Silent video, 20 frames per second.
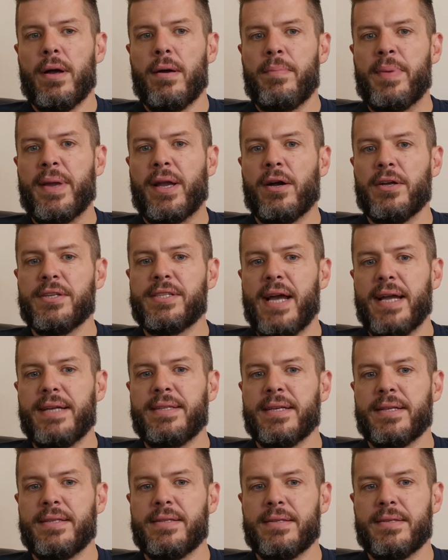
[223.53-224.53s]
because I
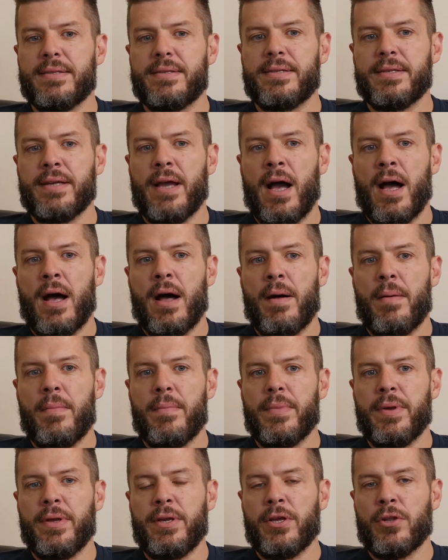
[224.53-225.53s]
didn't,
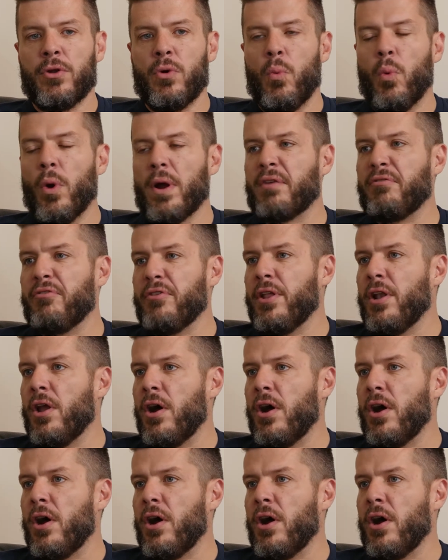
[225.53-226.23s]
work for the